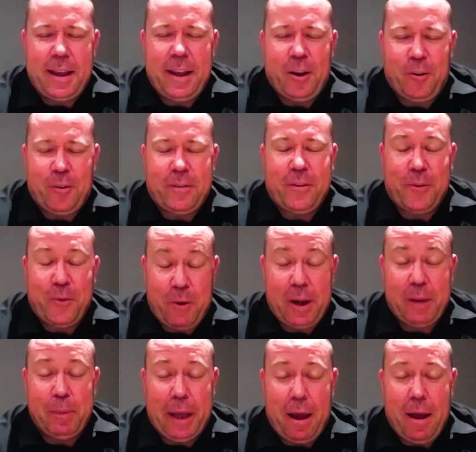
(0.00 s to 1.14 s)

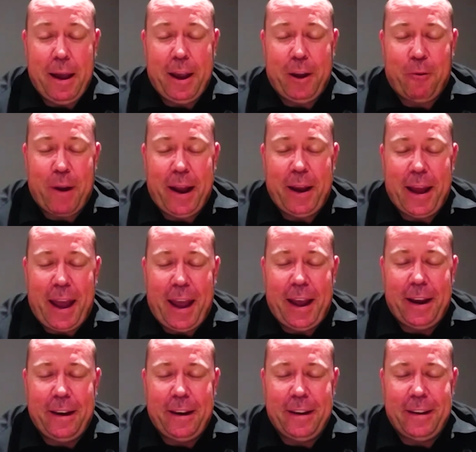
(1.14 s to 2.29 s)
incredibly higher grade,
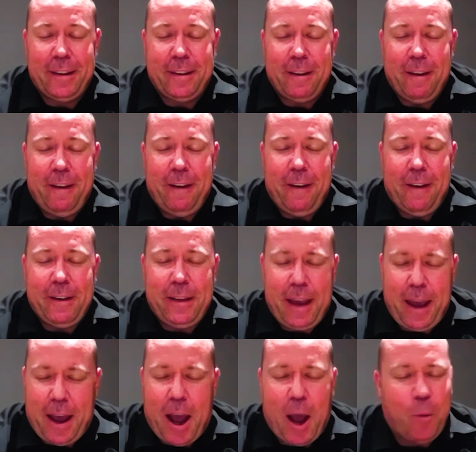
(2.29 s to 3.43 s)
and
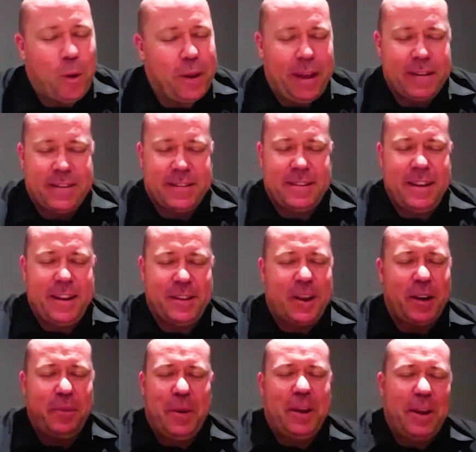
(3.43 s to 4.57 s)
there's going
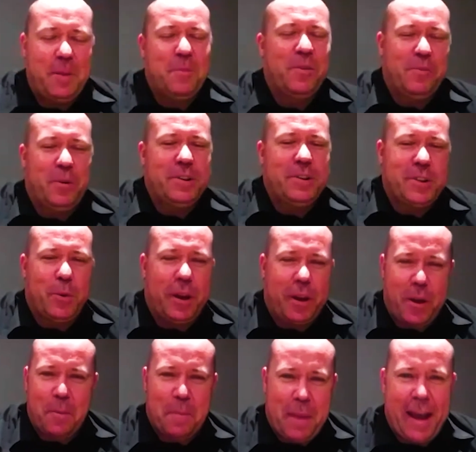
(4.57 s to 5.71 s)
to be a number of points I want to
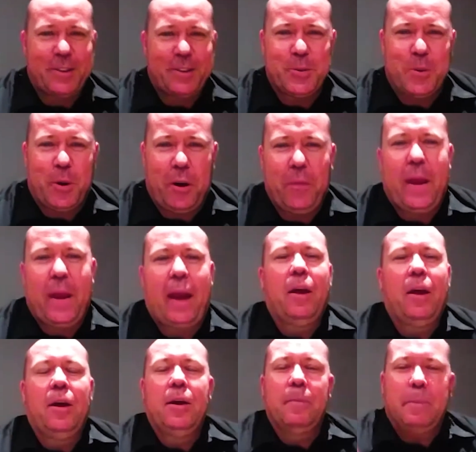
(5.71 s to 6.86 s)
come back to on that.
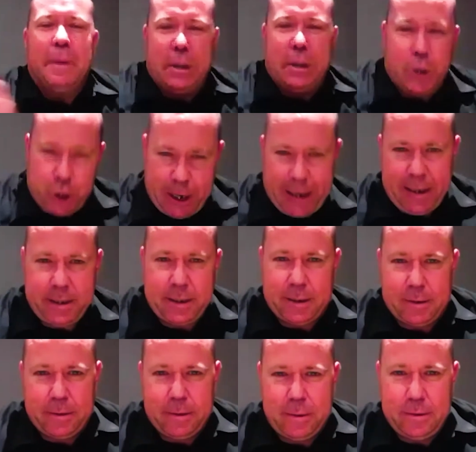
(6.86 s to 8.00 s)
But Jason,
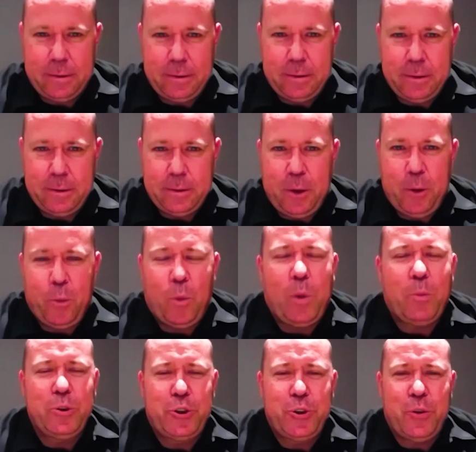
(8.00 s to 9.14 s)
what
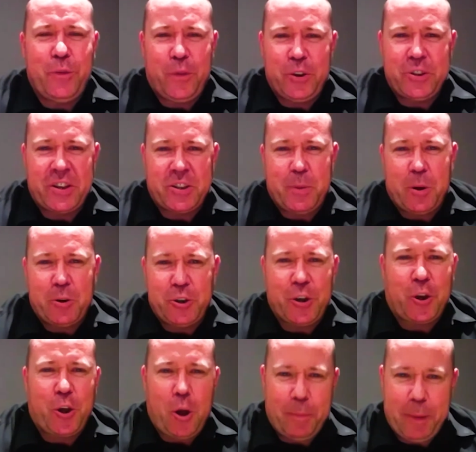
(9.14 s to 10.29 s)
was your first exposure to
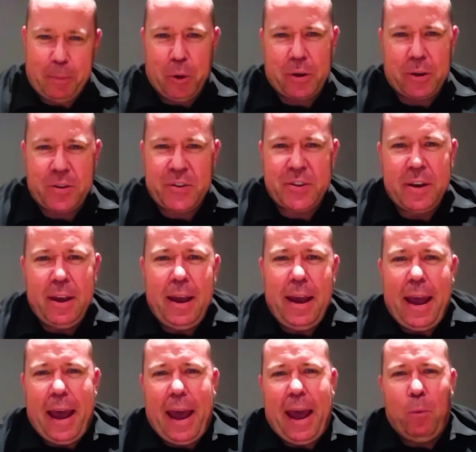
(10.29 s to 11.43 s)
comic books,
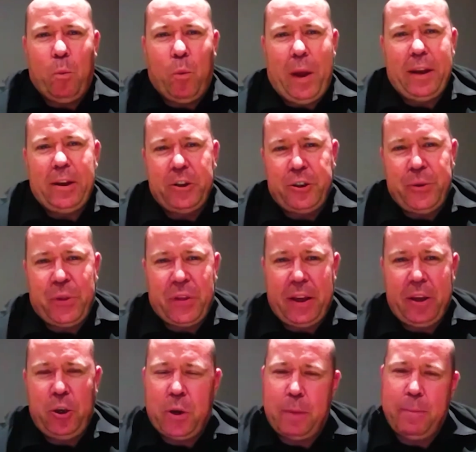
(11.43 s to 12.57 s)
and when did you
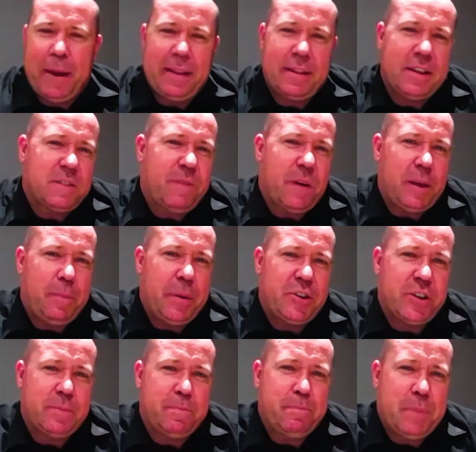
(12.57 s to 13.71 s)
think you could make these funny
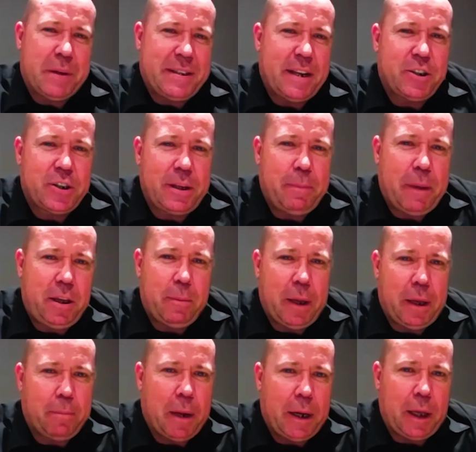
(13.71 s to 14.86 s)
pictures potentially make you
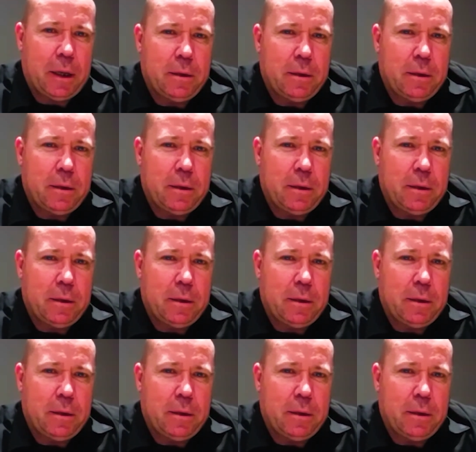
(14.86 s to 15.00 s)
make money?